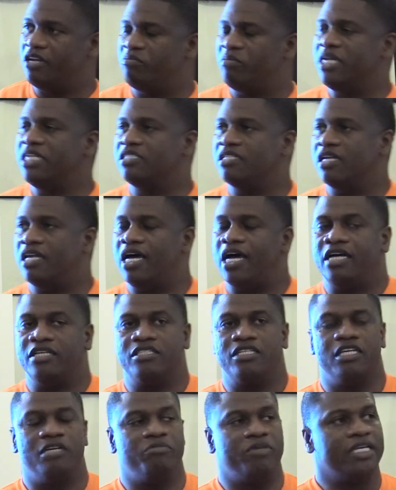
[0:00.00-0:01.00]
It means a
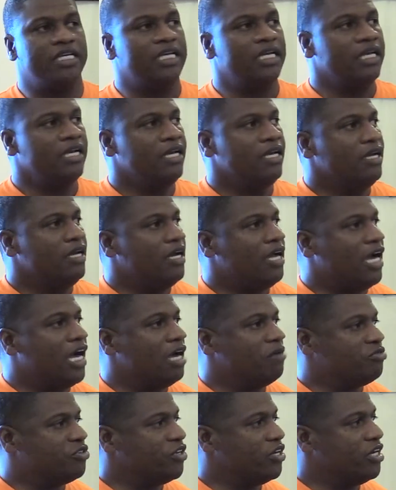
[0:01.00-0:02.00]
lot to me.
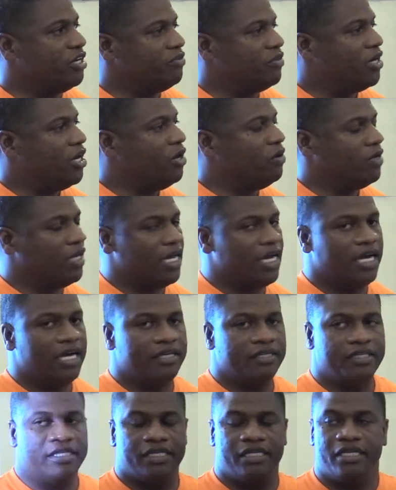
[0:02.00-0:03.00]
I observe a whole
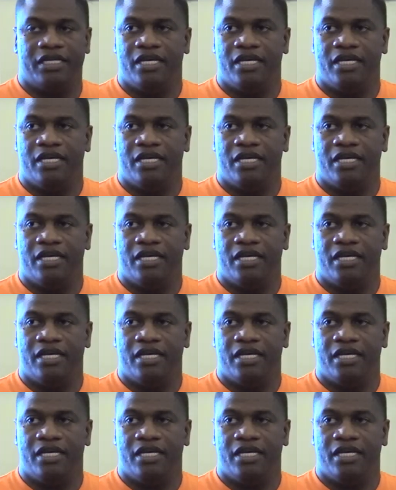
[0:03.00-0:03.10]
lot.